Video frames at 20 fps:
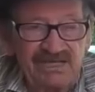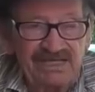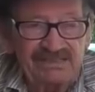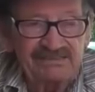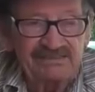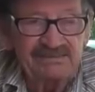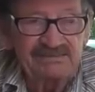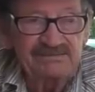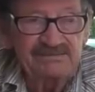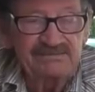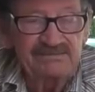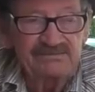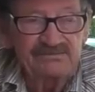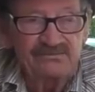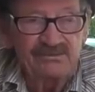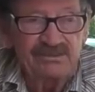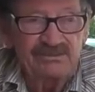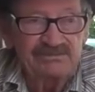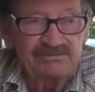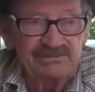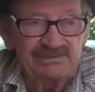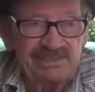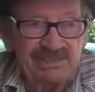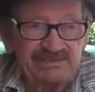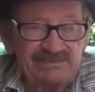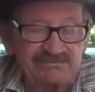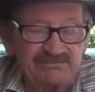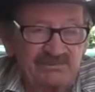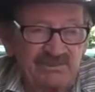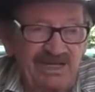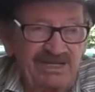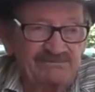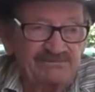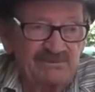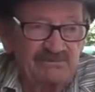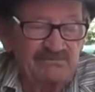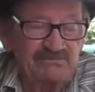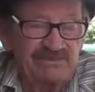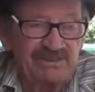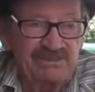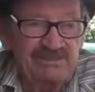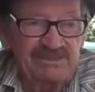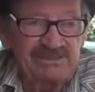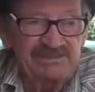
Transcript: like to set some traps over there. And